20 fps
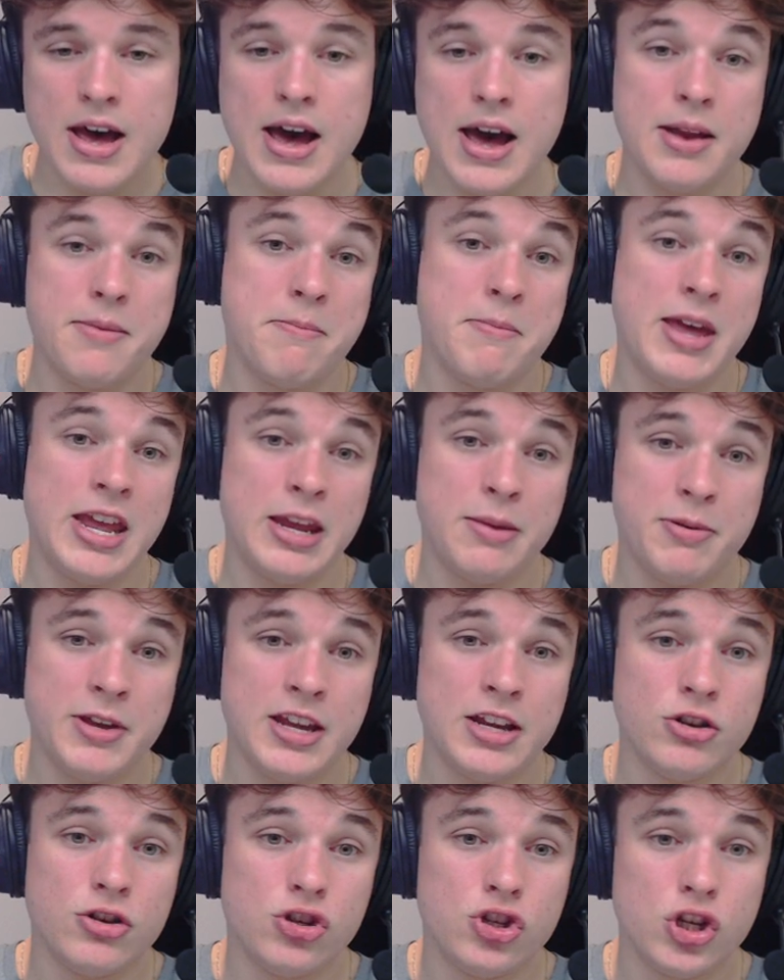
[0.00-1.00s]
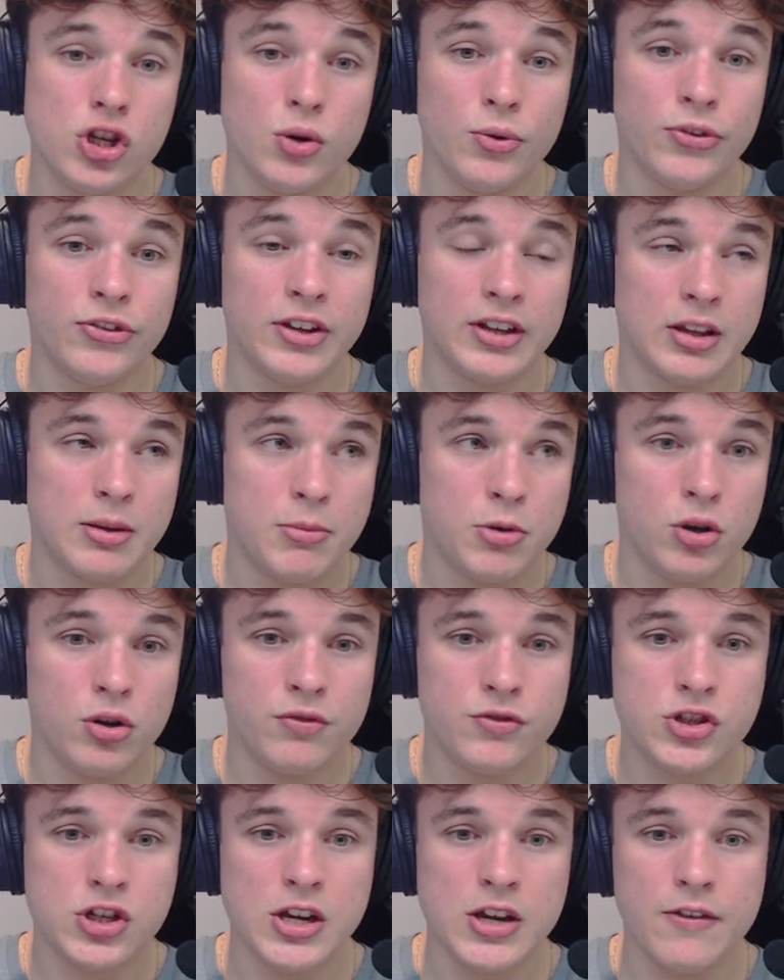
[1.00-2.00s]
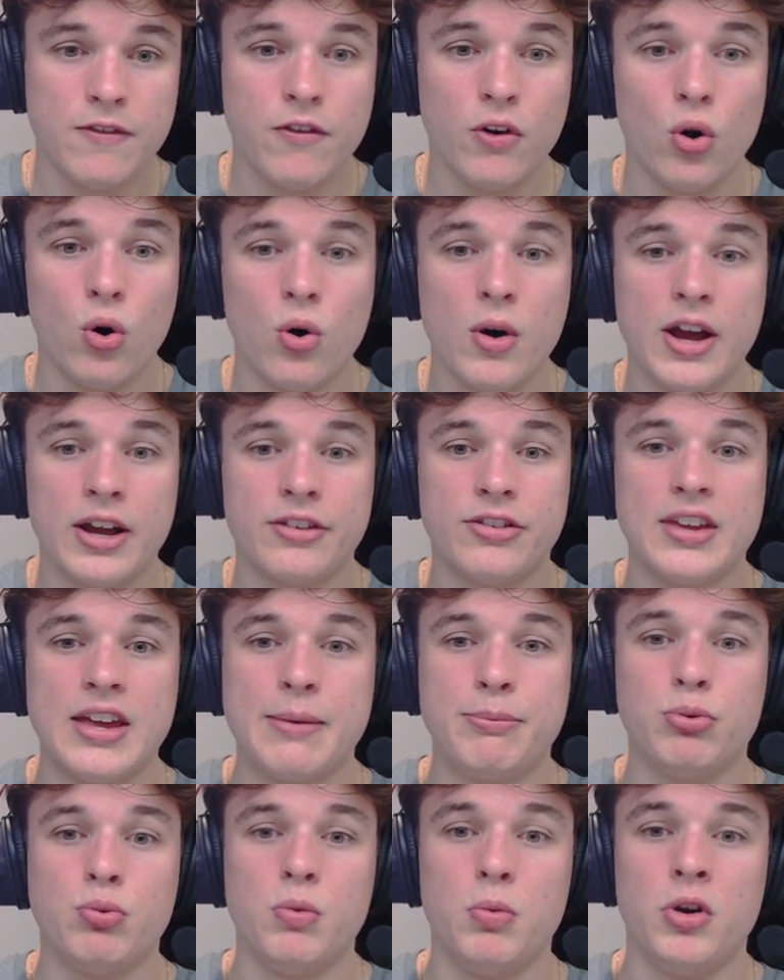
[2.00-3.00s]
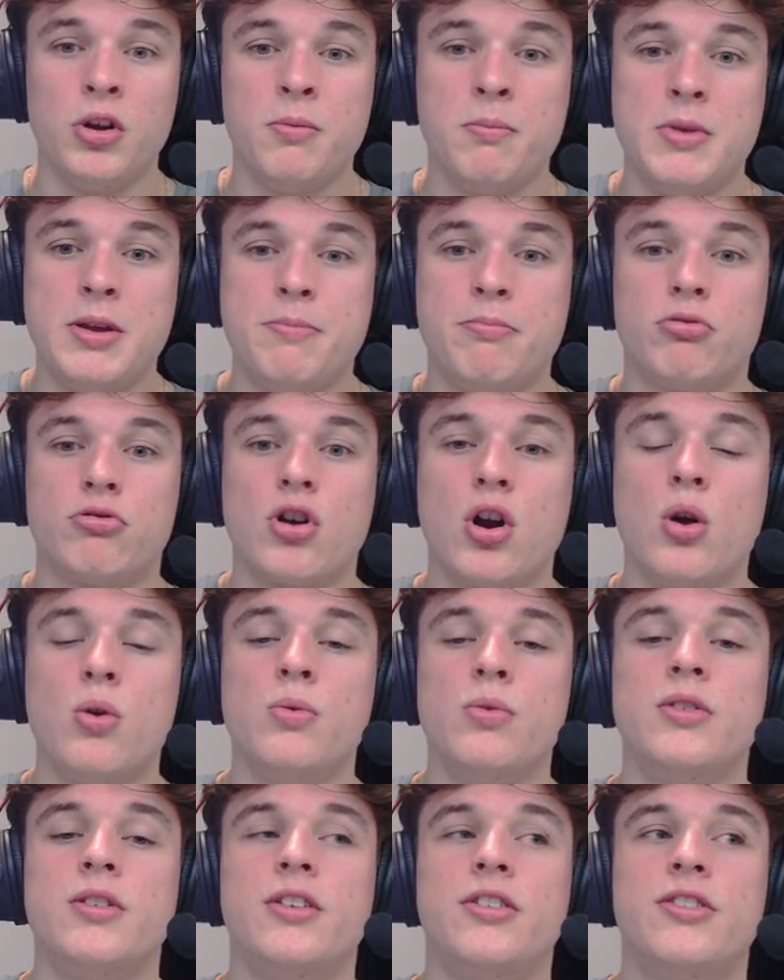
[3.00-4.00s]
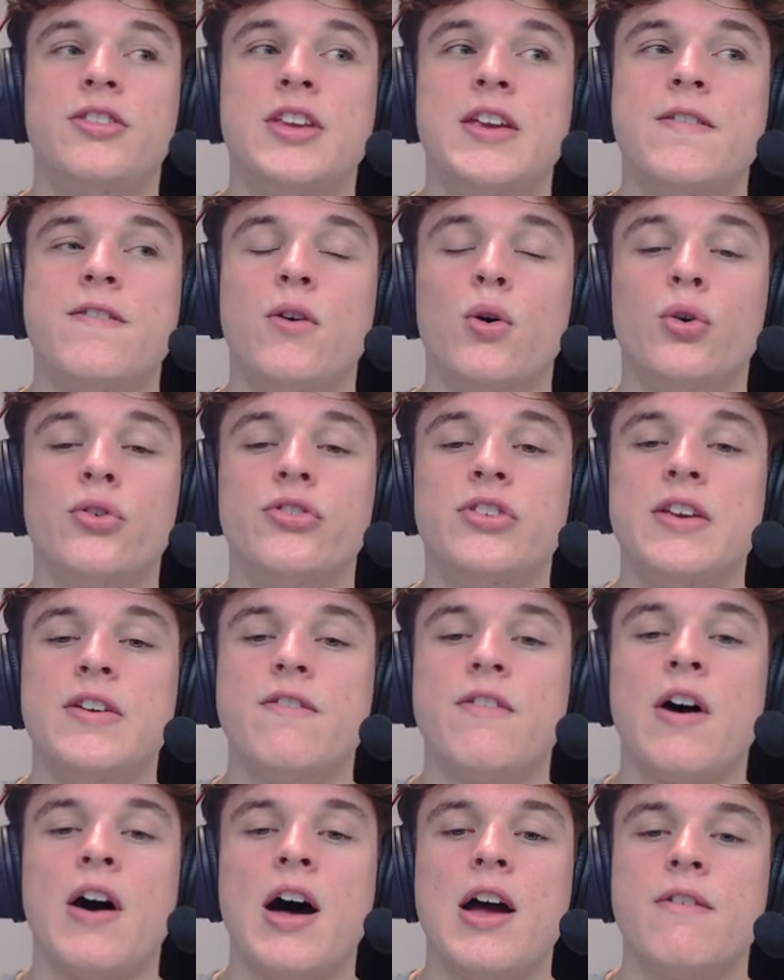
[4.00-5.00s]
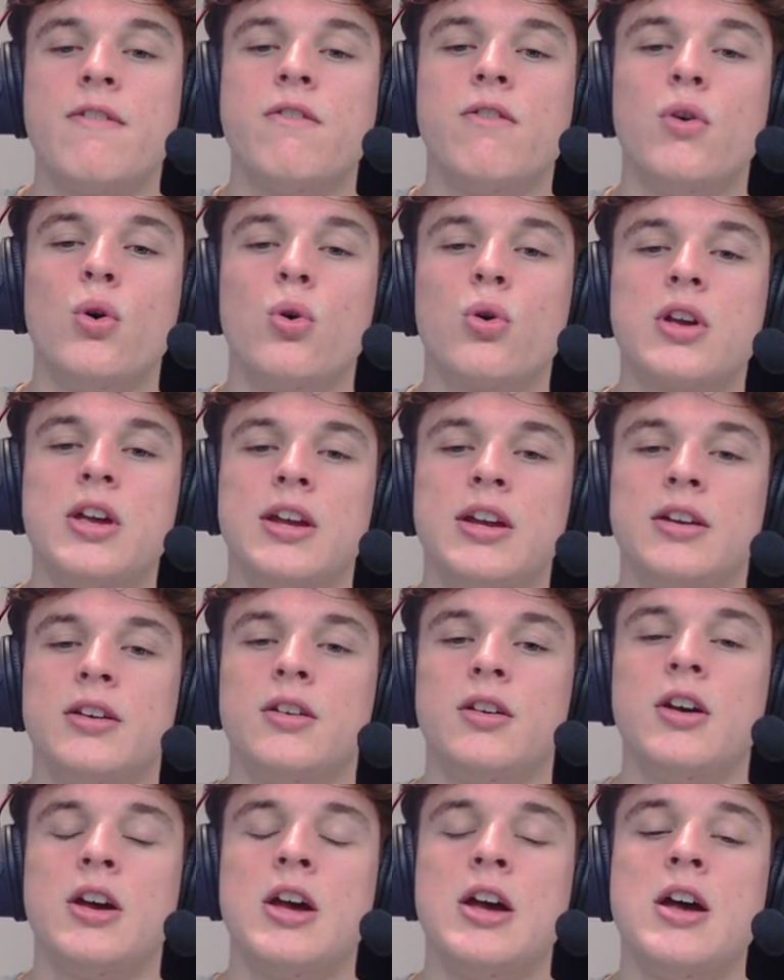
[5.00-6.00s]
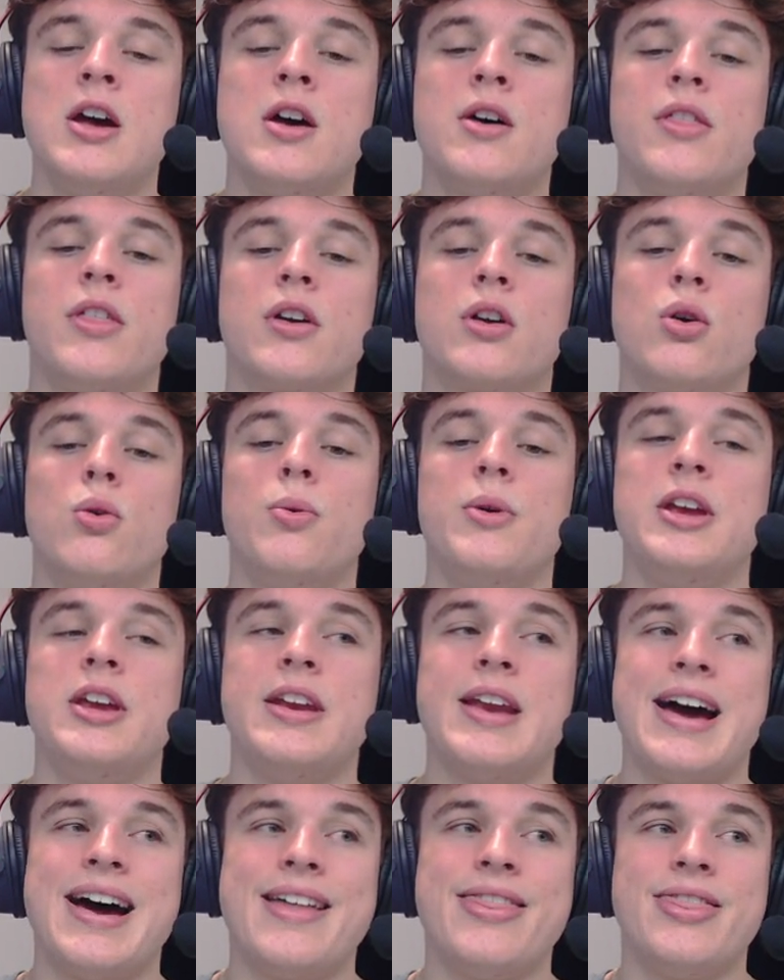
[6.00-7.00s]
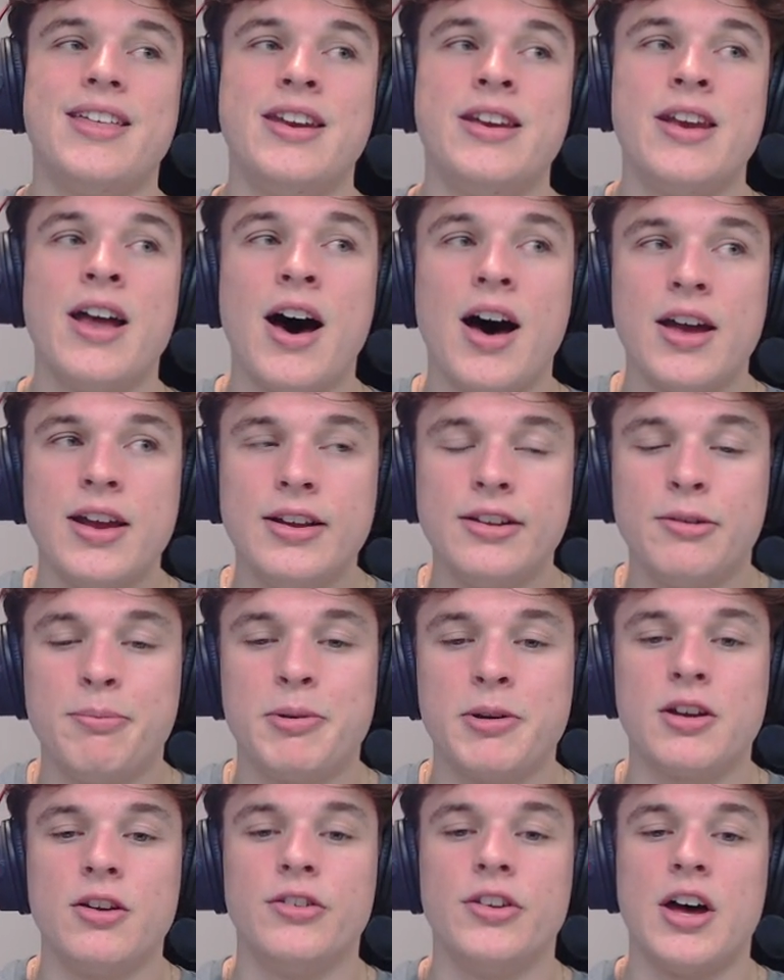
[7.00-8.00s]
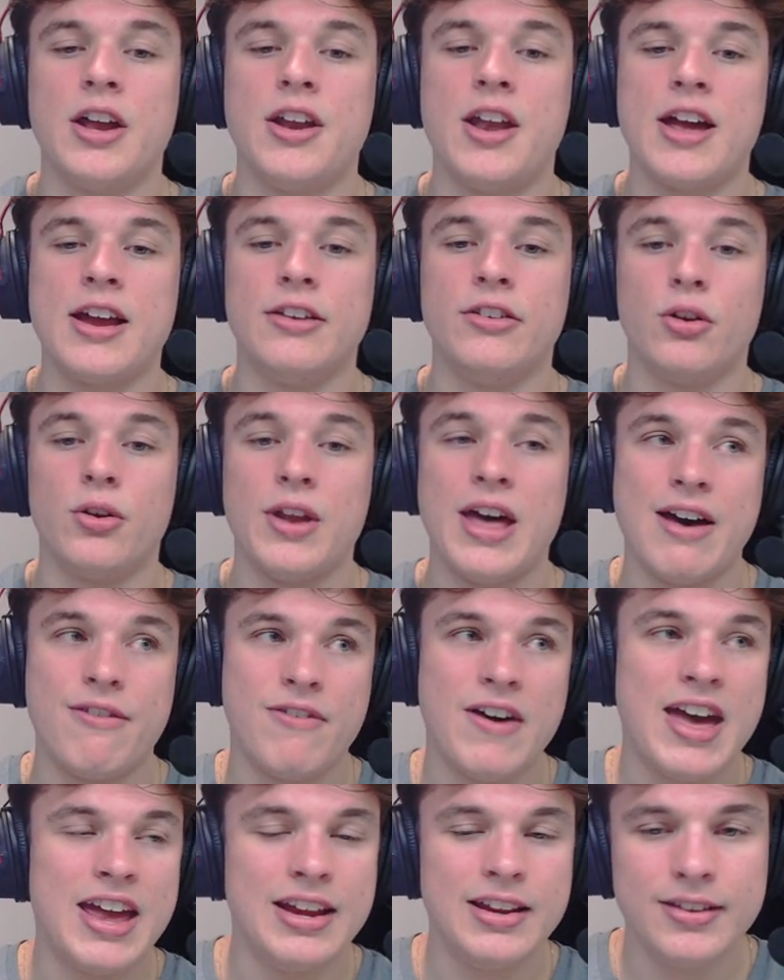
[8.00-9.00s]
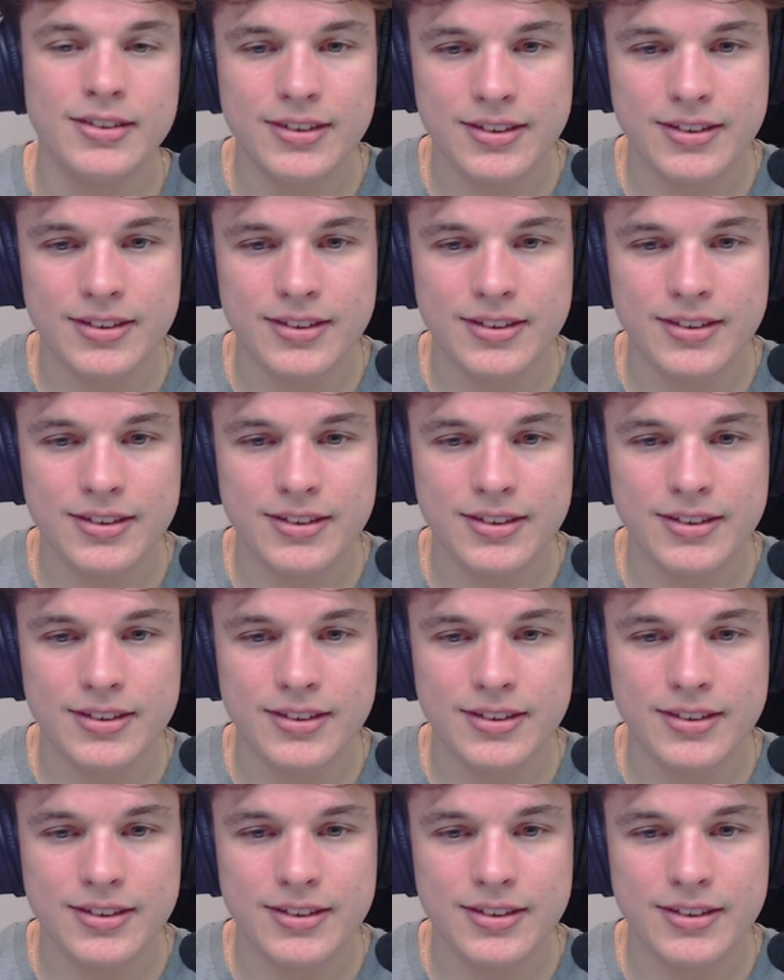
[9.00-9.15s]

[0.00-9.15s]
And maybe inducing the move g4, except we wouldn't be prone to c4, c5, forking the queen and the knight because our knight is on f8.